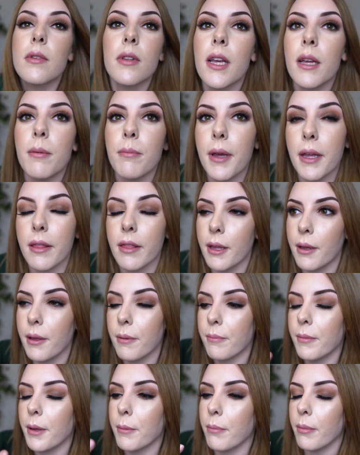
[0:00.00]
and make
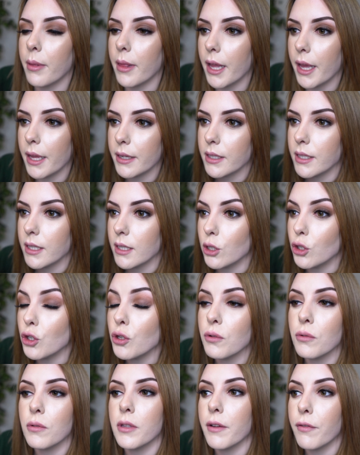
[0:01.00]
them blend
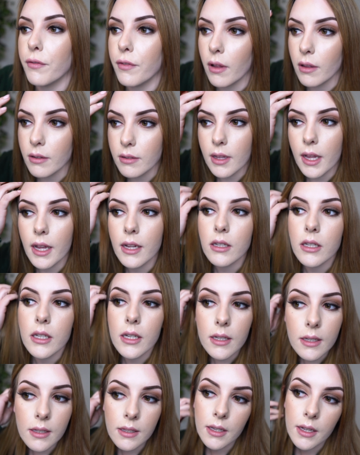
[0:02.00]
into the false
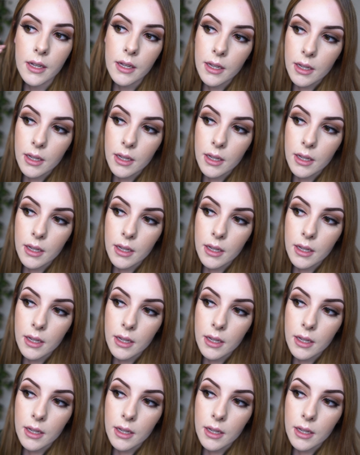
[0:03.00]
lashes.